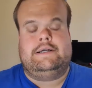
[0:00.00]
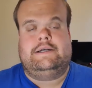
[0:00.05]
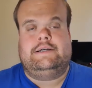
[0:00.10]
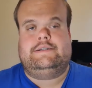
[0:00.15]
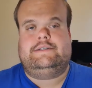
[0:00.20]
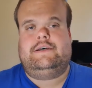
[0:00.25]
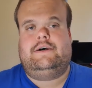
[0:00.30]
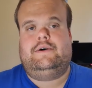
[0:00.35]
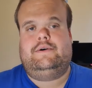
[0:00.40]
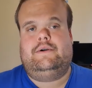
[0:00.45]

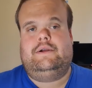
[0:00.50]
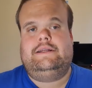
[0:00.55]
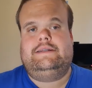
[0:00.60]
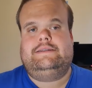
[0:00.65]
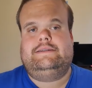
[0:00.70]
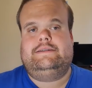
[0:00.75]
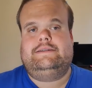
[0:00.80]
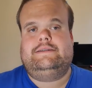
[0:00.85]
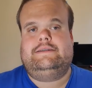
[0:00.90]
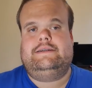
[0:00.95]
So
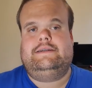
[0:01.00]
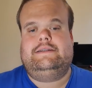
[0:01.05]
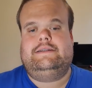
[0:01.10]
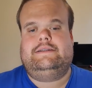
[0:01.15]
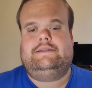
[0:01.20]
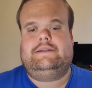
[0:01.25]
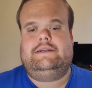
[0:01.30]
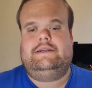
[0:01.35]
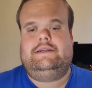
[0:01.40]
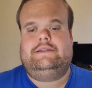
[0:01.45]

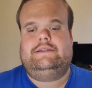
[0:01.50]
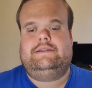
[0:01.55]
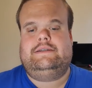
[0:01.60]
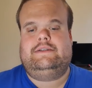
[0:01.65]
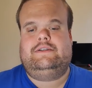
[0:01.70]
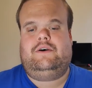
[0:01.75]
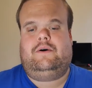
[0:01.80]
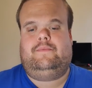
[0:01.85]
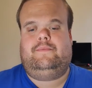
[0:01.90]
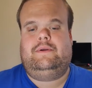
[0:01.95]
it's a
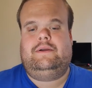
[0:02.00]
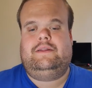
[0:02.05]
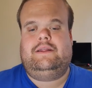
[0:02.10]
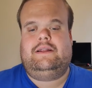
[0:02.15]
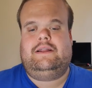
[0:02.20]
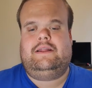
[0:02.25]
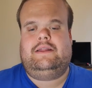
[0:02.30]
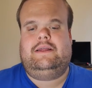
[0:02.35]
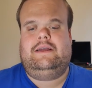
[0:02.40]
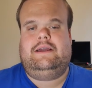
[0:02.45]
topic that
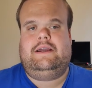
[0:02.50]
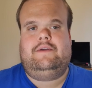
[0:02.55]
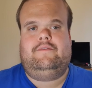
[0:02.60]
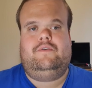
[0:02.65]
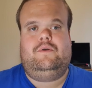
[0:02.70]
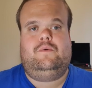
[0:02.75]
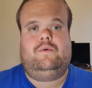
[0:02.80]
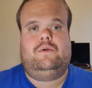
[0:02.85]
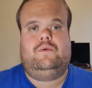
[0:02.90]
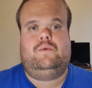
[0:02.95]
I think
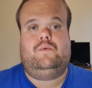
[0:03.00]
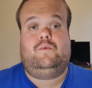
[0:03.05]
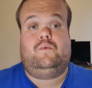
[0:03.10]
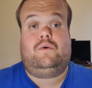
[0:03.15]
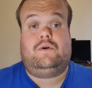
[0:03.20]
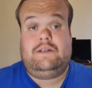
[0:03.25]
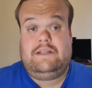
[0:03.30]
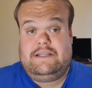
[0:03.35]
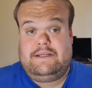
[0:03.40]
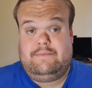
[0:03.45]
everyone would
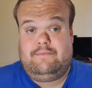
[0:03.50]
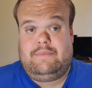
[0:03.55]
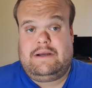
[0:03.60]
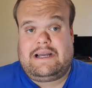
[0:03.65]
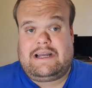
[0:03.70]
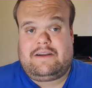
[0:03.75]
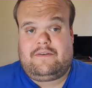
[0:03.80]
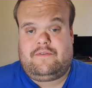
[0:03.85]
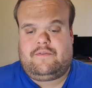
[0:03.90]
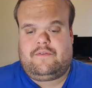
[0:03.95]
want him
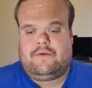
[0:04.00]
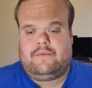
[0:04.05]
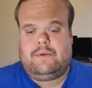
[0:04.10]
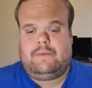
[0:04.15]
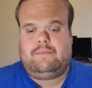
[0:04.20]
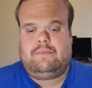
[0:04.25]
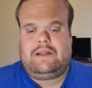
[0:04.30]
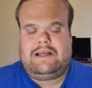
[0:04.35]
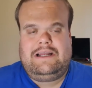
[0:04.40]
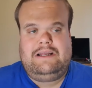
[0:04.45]
back from a
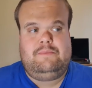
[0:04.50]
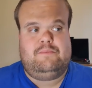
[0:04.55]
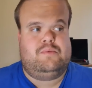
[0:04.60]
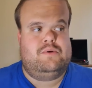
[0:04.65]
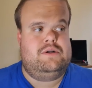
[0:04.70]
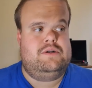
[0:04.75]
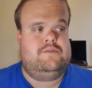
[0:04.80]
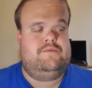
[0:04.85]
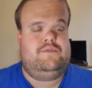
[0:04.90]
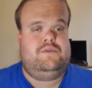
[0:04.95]
playing
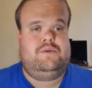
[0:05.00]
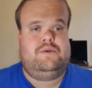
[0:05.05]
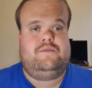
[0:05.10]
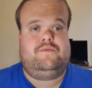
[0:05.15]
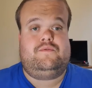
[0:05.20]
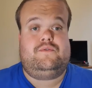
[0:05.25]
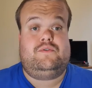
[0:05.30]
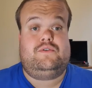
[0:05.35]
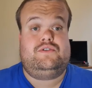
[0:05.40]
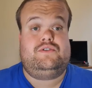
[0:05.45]
point of view and
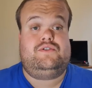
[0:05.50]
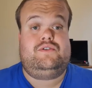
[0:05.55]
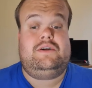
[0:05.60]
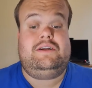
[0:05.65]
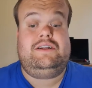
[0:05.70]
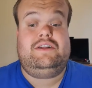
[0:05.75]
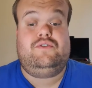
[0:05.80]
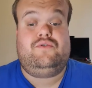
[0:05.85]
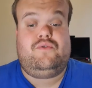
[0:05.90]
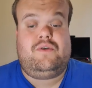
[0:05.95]
for
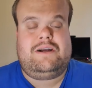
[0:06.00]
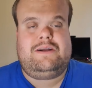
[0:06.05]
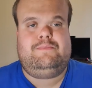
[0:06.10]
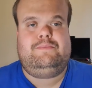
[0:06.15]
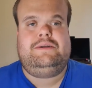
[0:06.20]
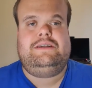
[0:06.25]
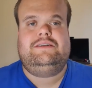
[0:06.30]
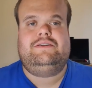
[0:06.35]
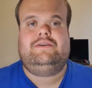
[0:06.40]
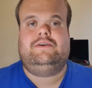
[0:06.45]
Australian
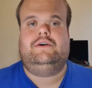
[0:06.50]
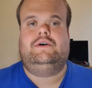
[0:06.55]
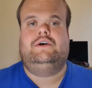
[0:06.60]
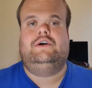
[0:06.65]
rugby's